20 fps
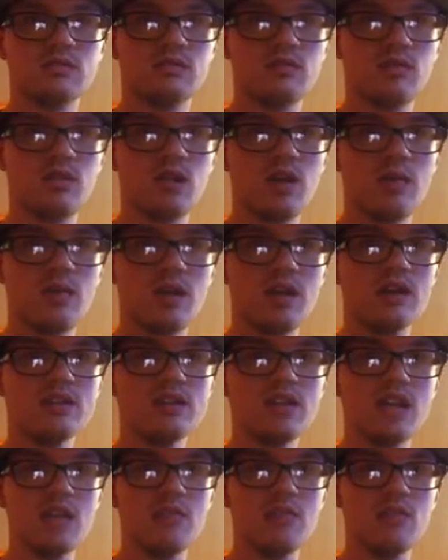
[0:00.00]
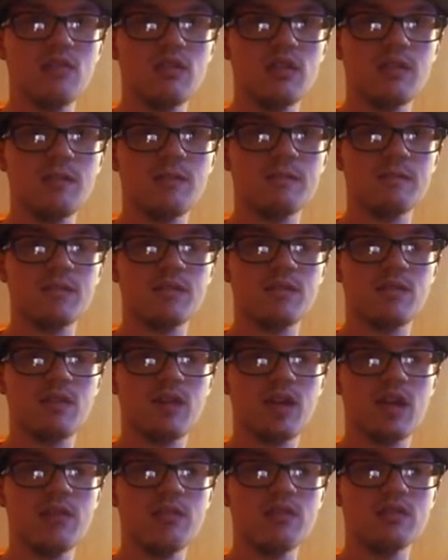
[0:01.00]
Amaya's amulet, for
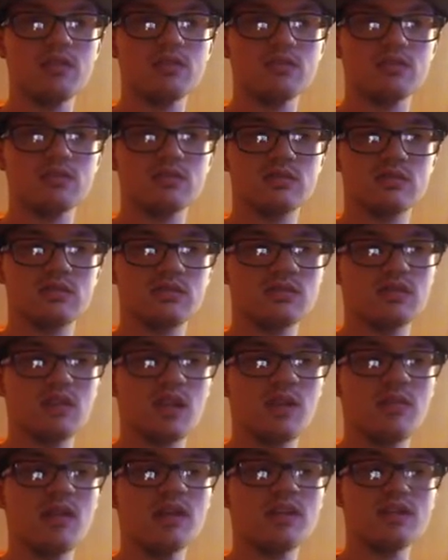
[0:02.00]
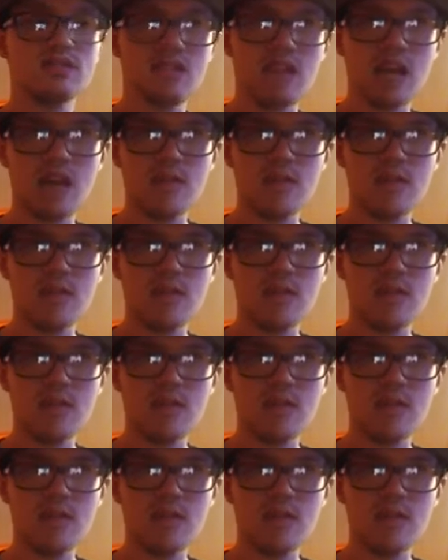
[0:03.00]
Amaya's